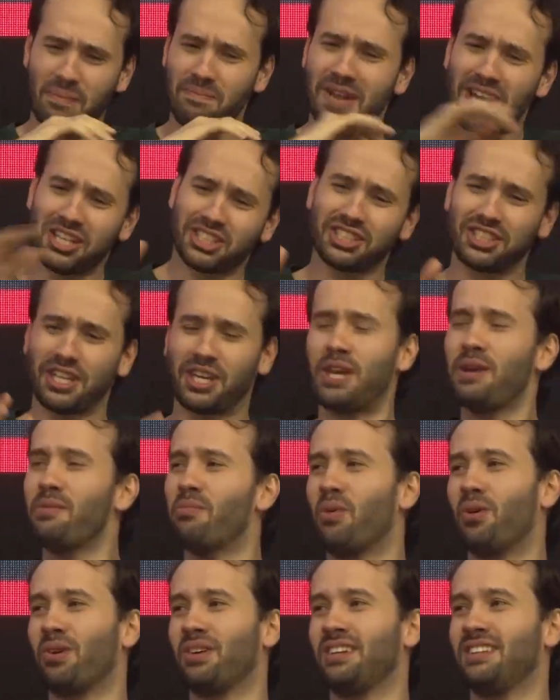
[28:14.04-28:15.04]
mash the
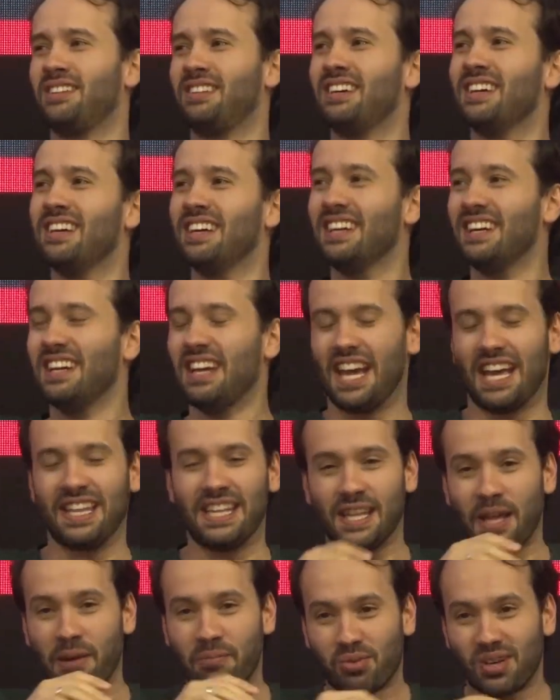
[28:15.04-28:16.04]
keyboard,
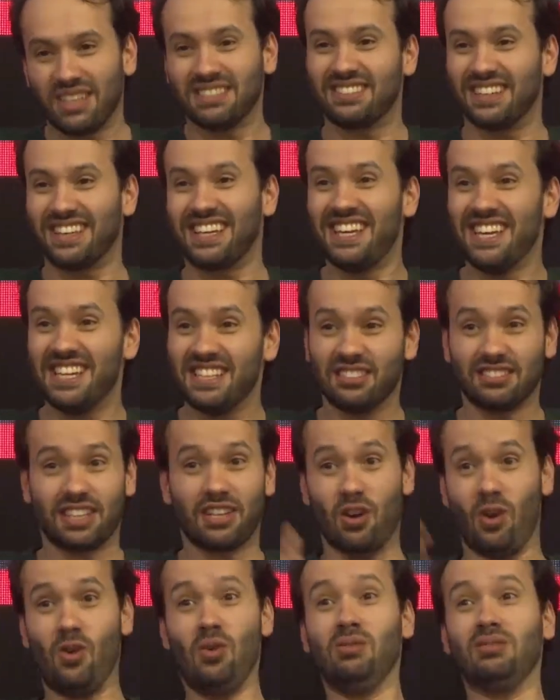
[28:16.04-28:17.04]
and then I press a key, and it's
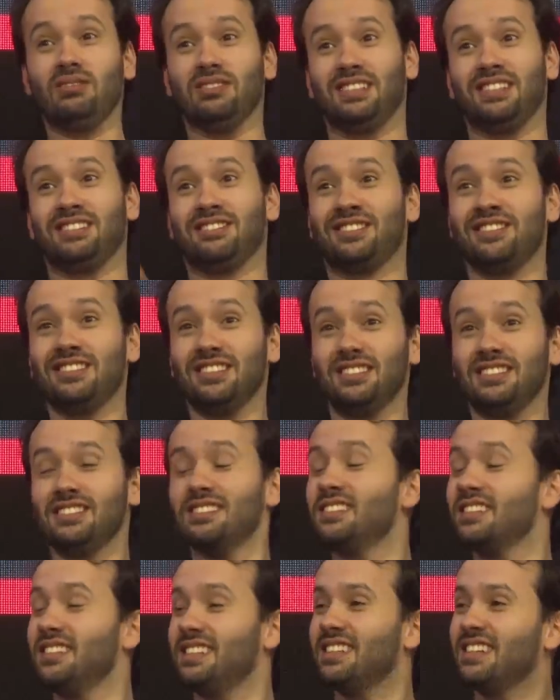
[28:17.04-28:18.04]
like, oh, it's
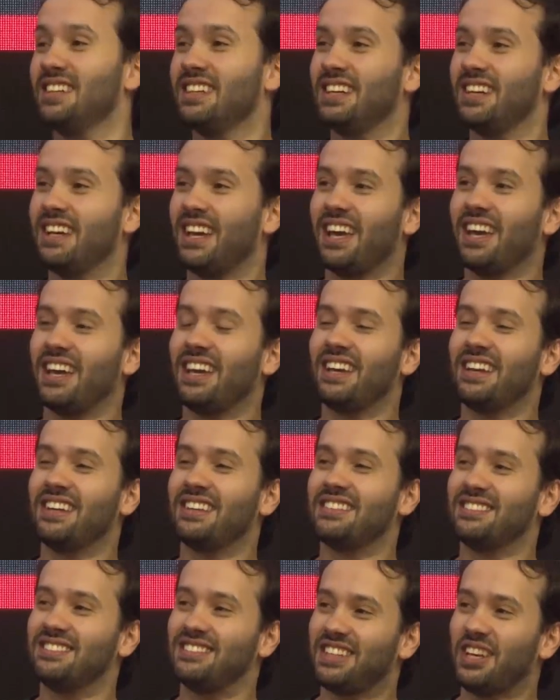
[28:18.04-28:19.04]
good.
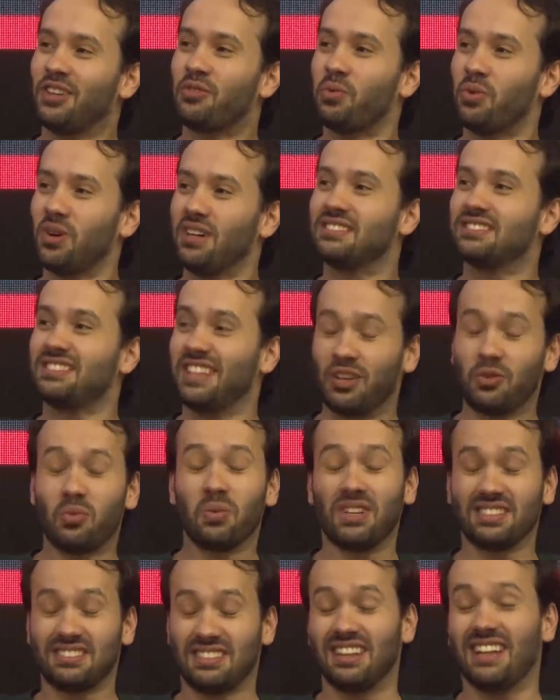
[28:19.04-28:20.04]
And it was
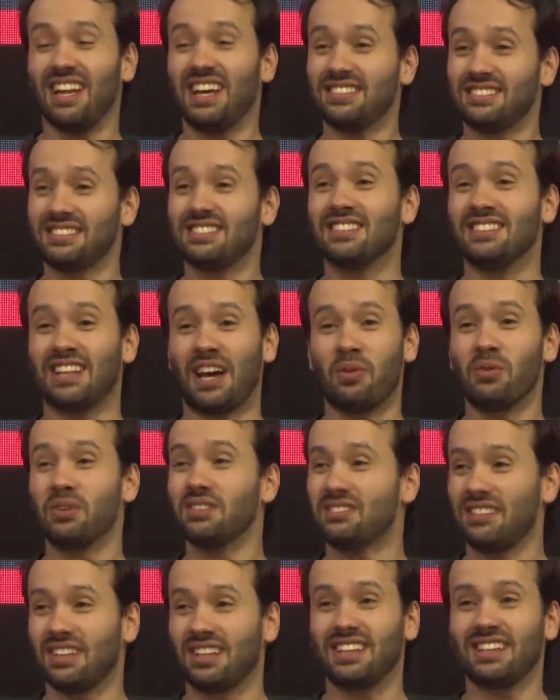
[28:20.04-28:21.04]
a lesson. I
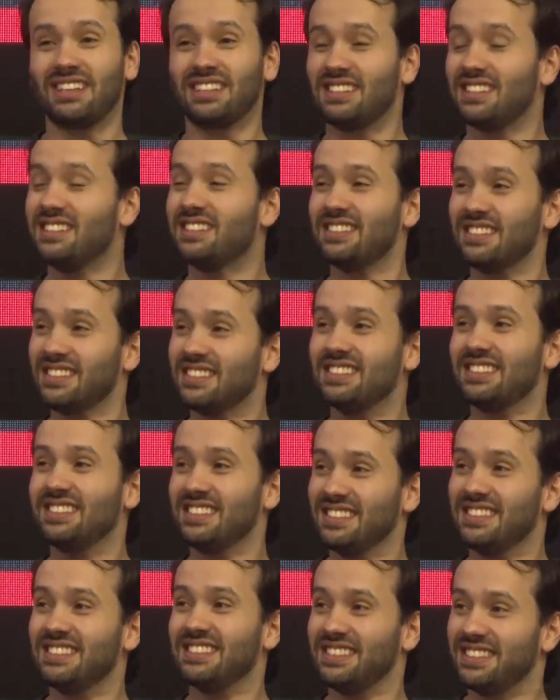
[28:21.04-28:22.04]
was like,
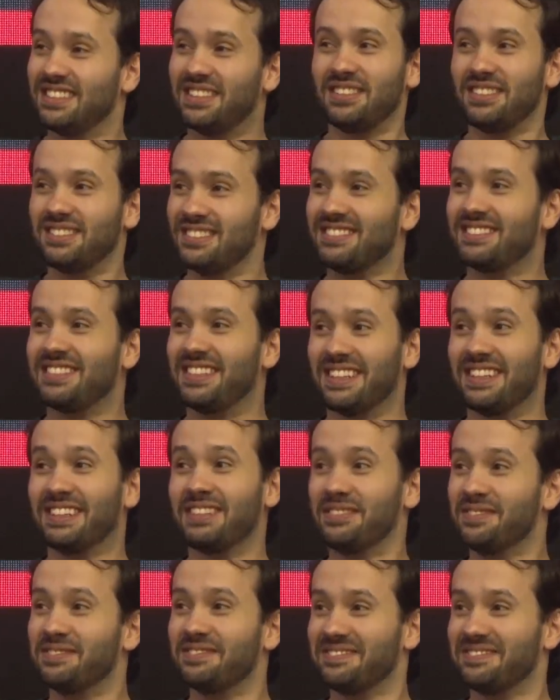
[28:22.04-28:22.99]
yeah.